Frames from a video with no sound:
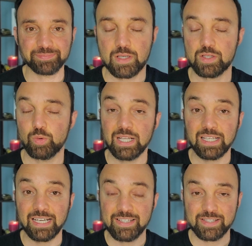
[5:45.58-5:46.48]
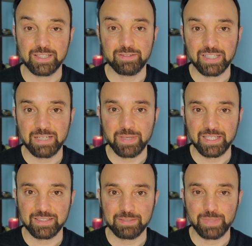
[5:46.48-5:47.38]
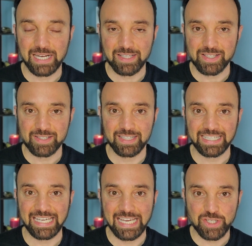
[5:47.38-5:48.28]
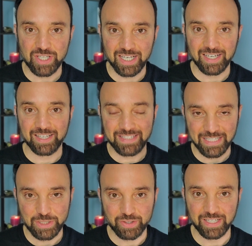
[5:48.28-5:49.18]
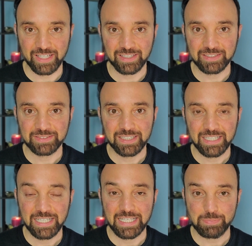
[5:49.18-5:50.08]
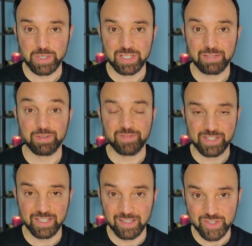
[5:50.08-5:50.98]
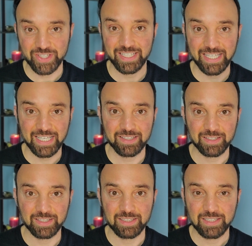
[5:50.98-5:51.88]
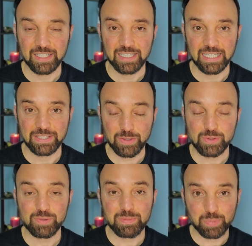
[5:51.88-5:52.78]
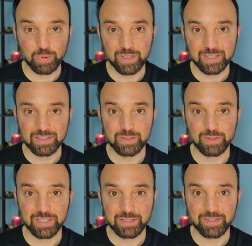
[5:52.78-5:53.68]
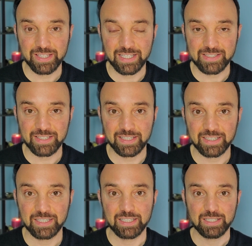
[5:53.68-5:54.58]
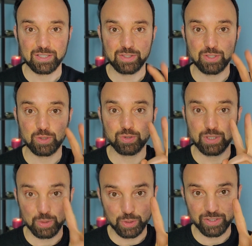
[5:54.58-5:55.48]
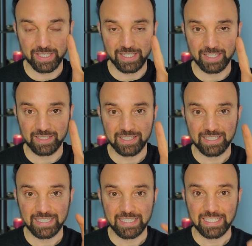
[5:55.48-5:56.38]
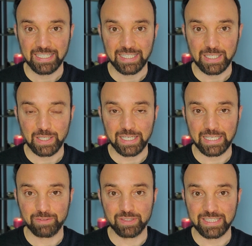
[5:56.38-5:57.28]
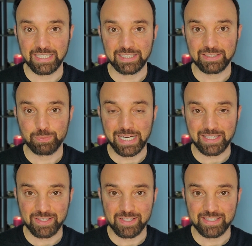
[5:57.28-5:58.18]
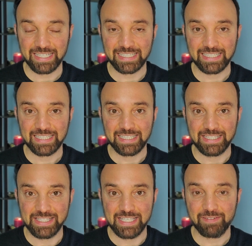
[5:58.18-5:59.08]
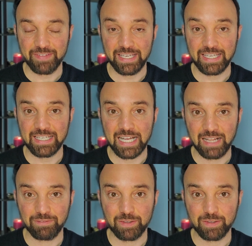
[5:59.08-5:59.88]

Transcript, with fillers: So while I still recommend practices like HIIT training, especially if your physiology can handle it, it's also important to look into things like zone 2 training and related practices like DFA alpha